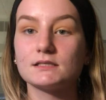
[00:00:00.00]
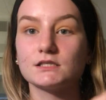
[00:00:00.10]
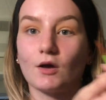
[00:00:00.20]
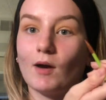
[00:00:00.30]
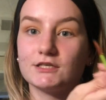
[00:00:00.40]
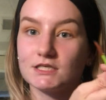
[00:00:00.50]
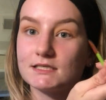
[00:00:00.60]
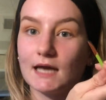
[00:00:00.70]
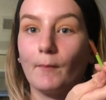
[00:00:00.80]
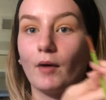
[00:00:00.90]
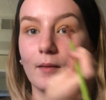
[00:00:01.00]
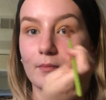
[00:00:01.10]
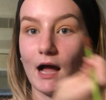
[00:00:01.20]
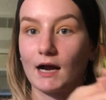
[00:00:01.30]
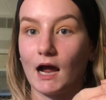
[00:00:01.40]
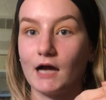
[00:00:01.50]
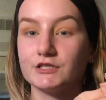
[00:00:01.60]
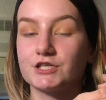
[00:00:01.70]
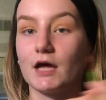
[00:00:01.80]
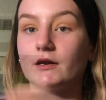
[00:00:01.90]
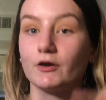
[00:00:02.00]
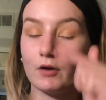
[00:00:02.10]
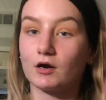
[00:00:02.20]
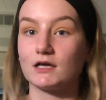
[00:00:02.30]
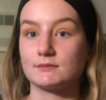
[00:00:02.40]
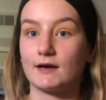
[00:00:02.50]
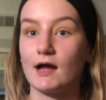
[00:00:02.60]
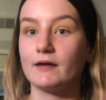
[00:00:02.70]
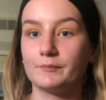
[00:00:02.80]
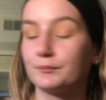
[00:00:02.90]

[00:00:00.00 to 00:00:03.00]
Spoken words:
So I just stamp on black eyeshadow across my eye.